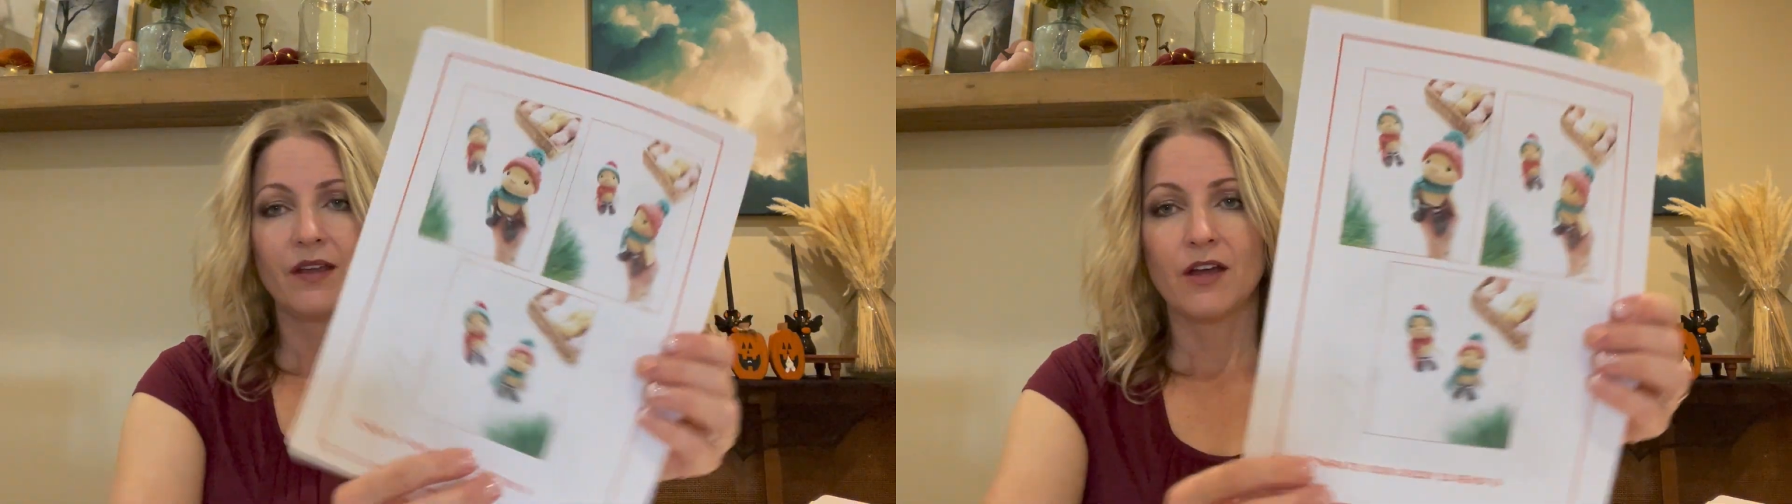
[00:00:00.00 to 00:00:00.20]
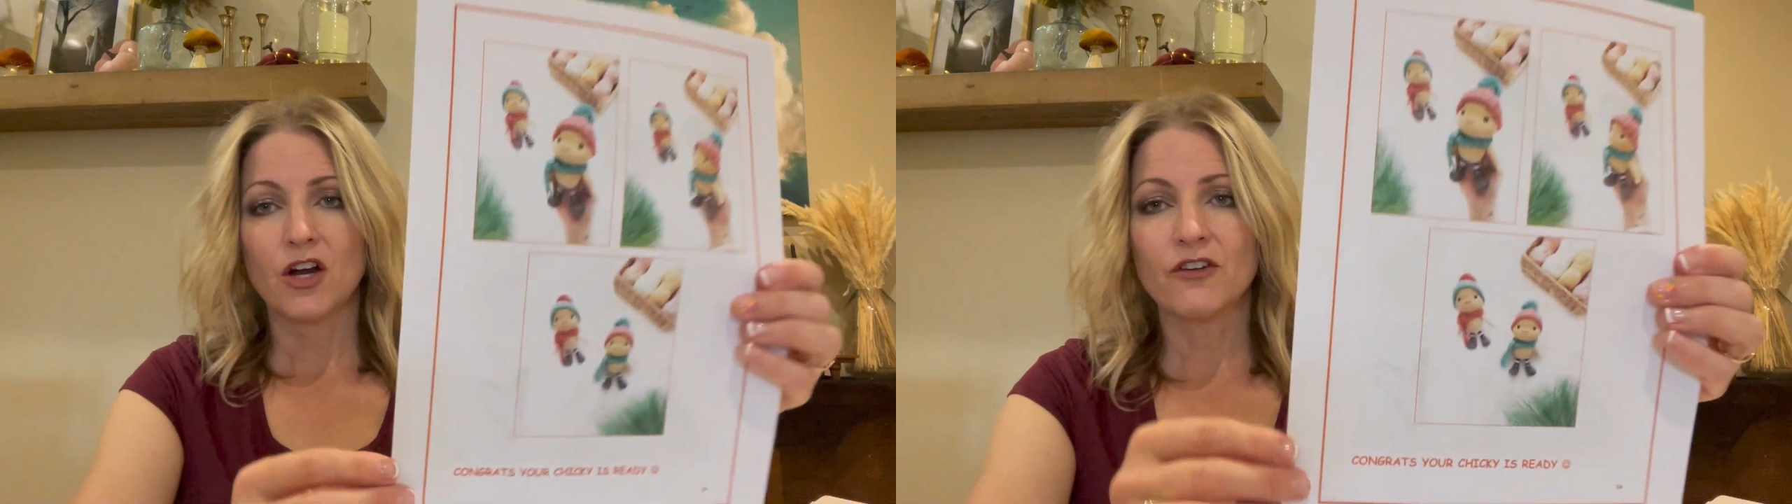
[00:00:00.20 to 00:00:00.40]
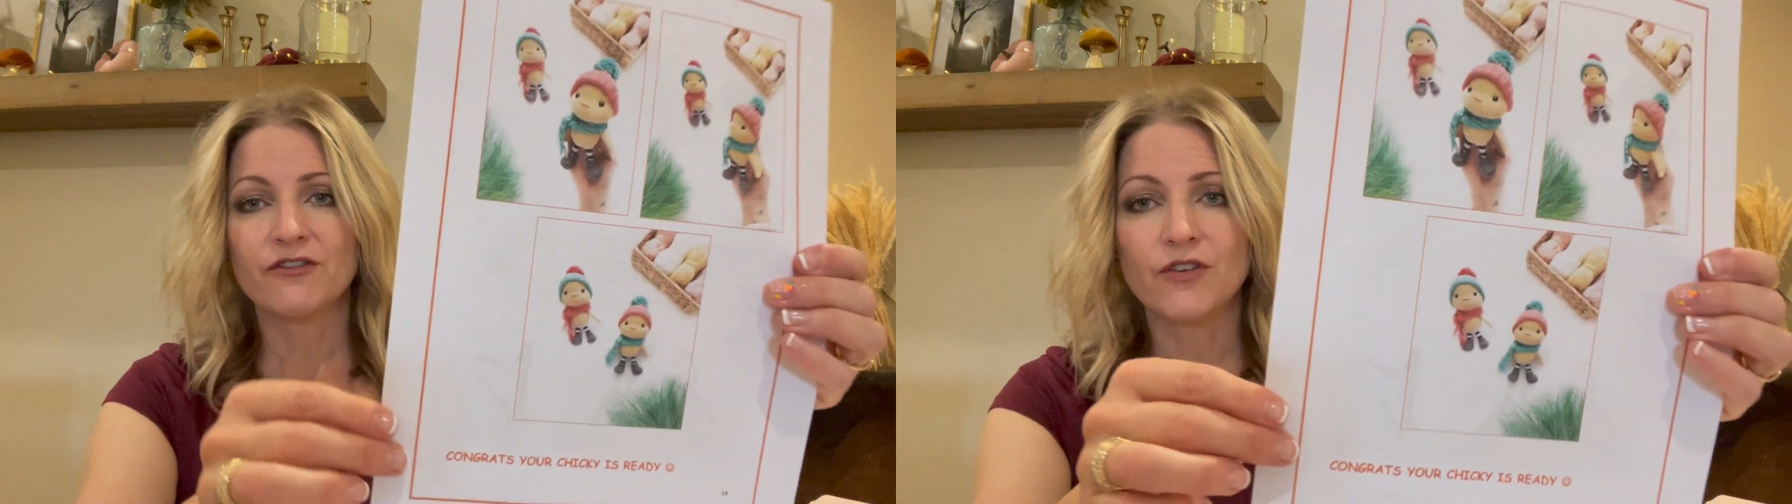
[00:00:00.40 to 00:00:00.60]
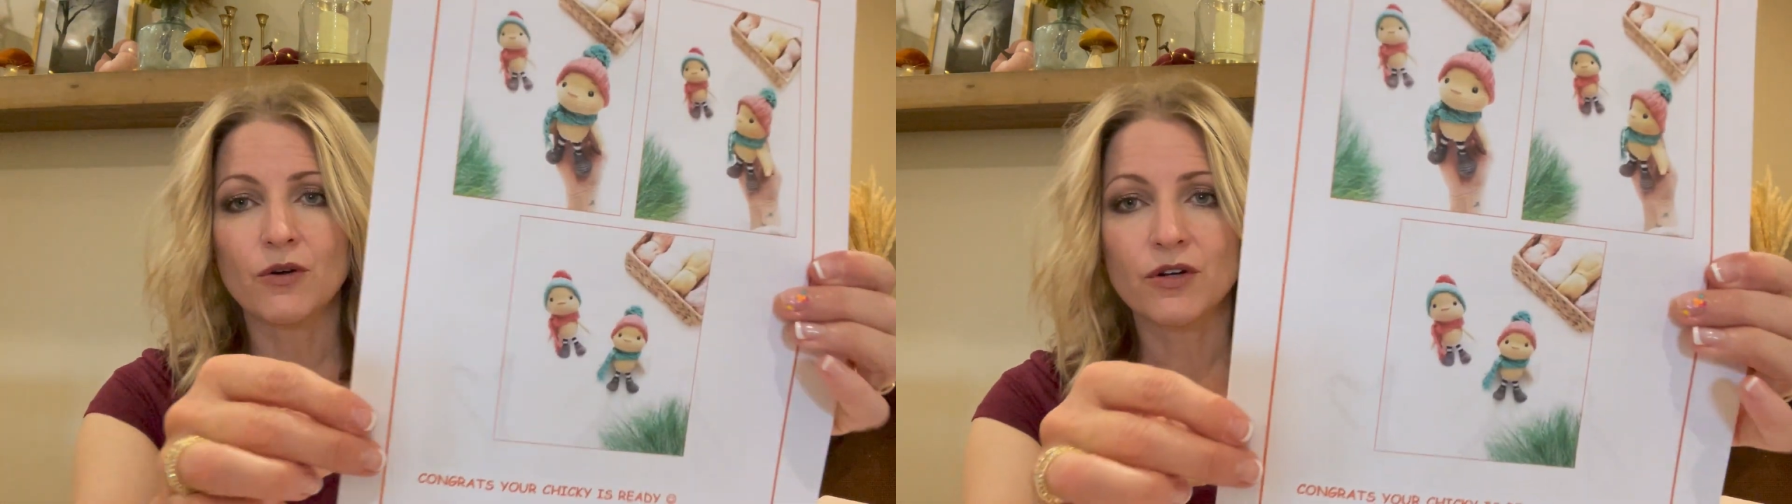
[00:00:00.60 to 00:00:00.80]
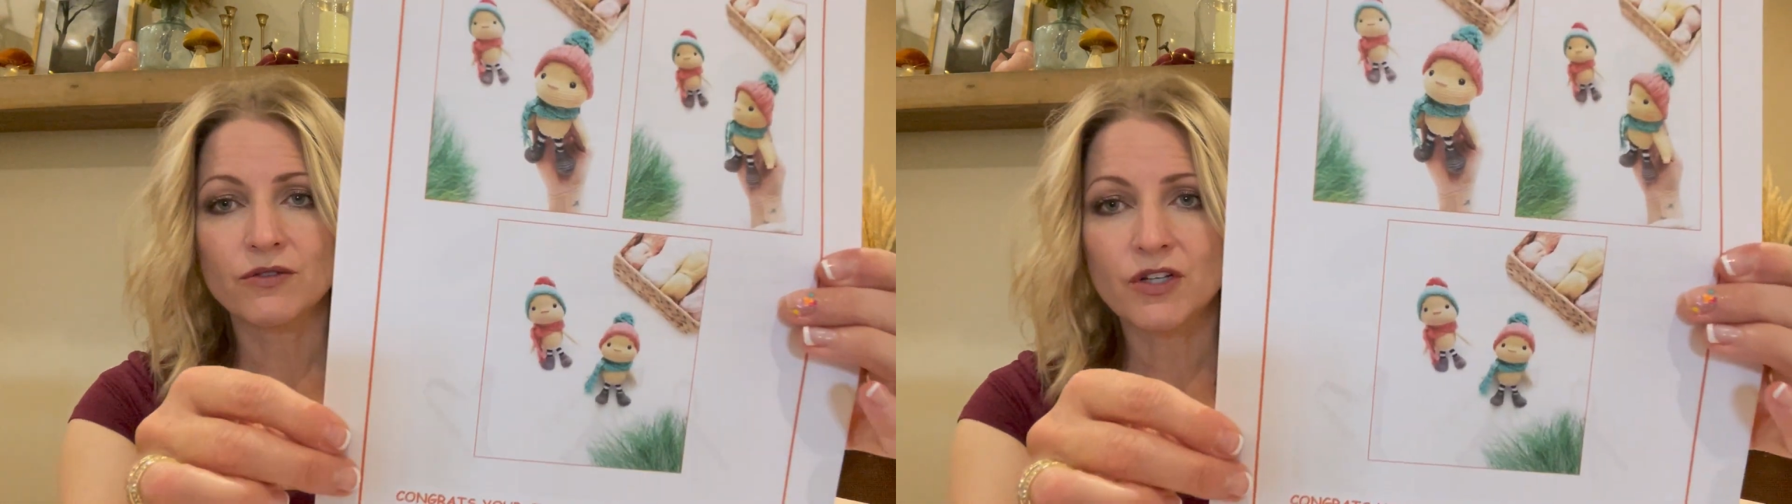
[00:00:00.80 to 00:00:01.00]
Her
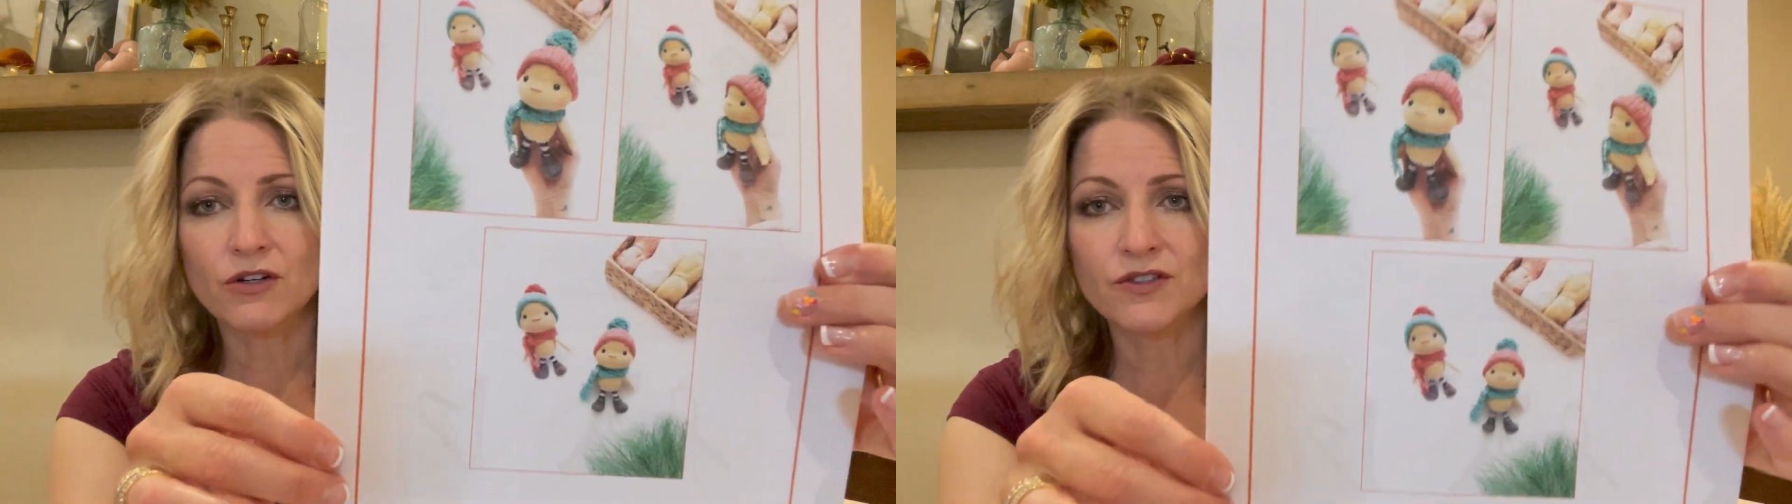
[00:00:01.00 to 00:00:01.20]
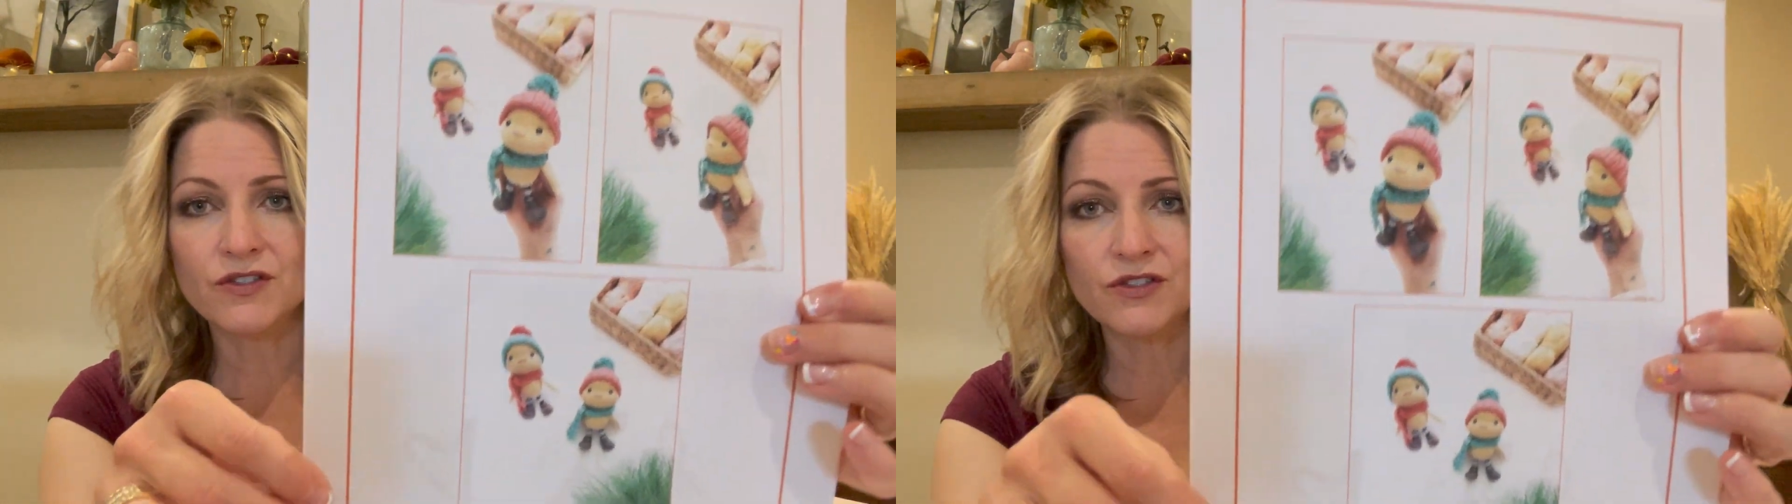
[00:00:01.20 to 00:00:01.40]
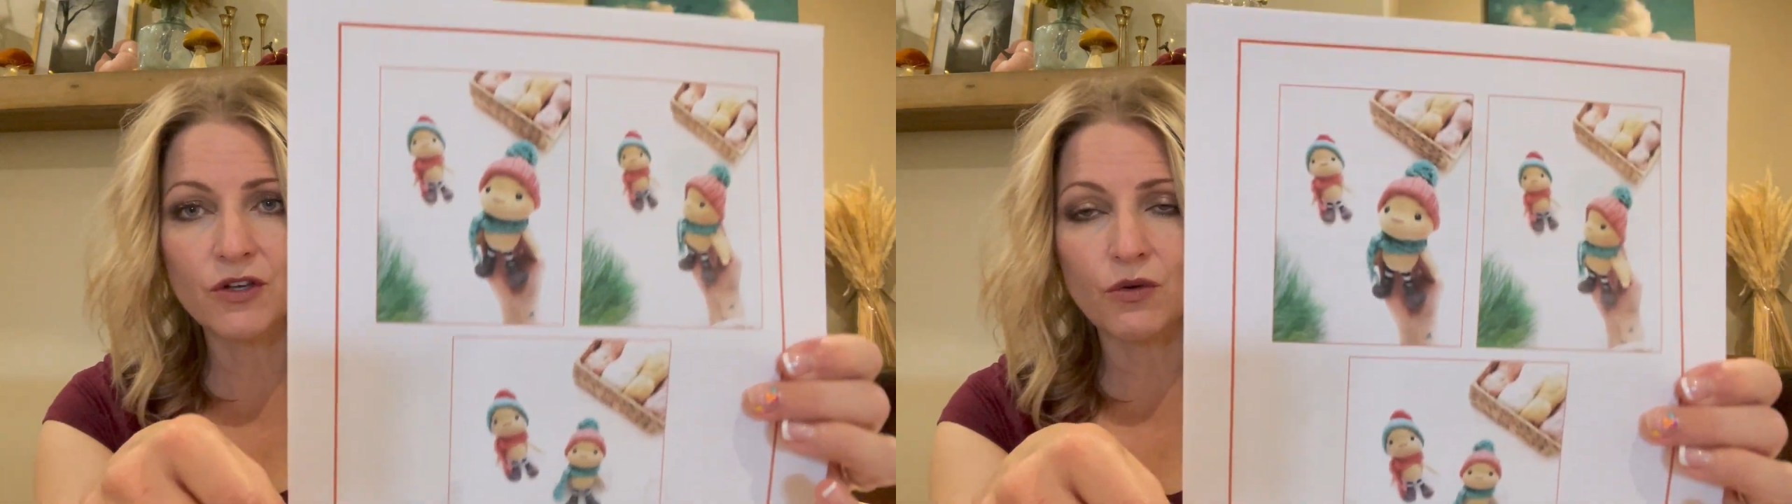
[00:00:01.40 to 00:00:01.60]
photos are so